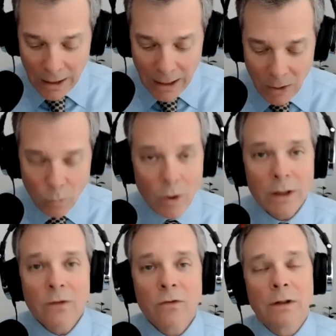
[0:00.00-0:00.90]
And one
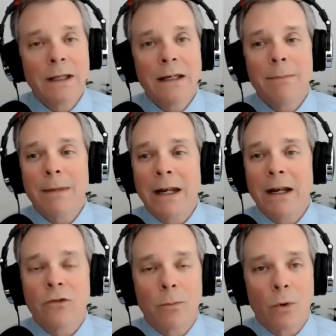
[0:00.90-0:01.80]
is to lead and
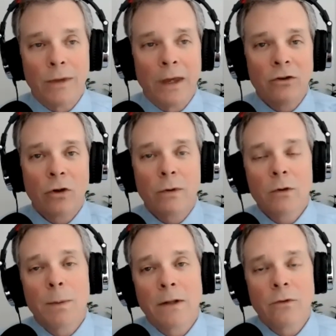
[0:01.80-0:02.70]
manage the board. That's your
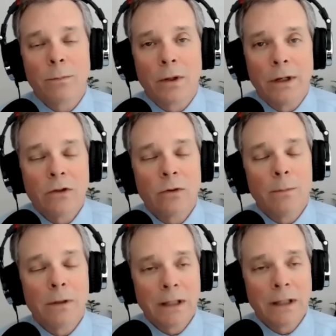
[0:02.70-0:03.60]
responsibility, to
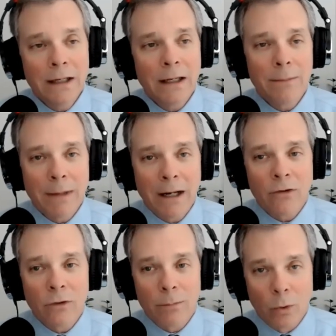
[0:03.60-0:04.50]
lead and
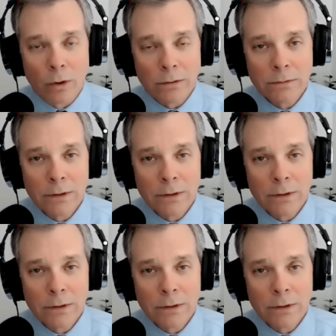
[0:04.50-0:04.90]
manage the board.